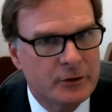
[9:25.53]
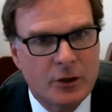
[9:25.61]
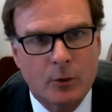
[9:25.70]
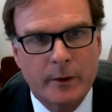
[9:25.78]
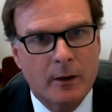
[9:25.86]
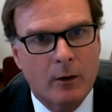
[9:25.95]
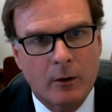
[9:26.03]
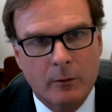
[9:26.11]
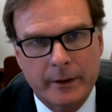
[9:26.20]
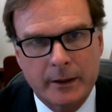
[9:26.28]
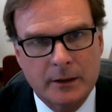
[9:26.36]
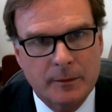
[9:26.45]
we
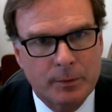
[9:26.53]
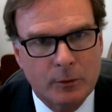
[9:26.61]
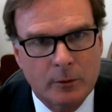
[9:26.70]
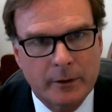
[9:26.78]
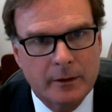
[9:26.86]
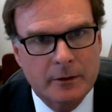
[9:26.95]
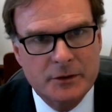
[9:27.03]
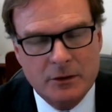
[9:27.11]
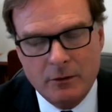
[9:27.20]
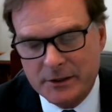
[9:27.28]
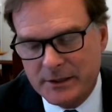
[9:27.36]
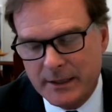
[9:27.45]
already deploy those
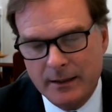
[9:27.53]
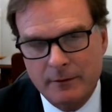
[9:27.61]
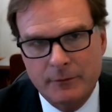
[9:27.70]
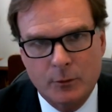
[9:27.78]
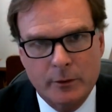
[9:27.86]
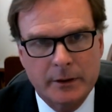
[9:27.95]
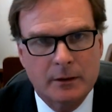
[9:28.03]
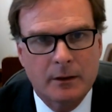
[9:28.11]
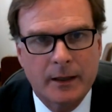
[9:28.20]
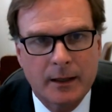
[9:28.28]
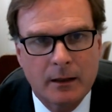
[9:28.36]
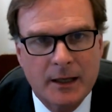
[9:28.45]
across California
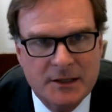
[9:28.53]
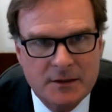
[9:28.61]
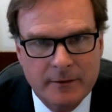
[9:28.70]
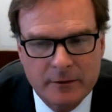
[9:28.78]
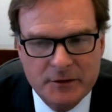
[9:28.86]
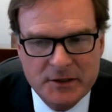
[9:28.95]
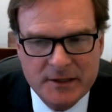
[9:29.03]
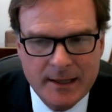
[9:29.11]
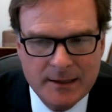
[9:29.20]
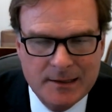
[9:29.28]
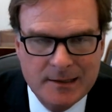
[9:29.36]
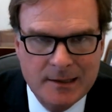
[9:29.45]
and lots of other
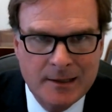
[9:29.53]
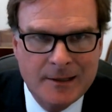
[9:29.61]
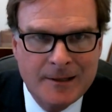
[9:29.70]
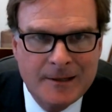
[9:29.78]
states.